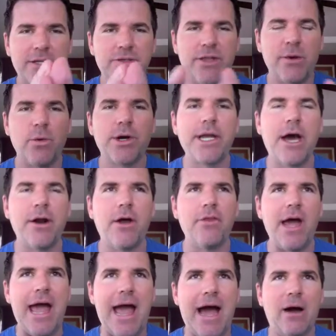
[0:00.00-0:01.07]
So they work on all
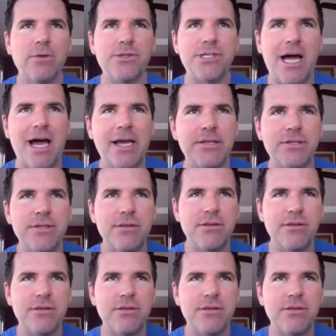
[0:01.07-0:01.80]
the outside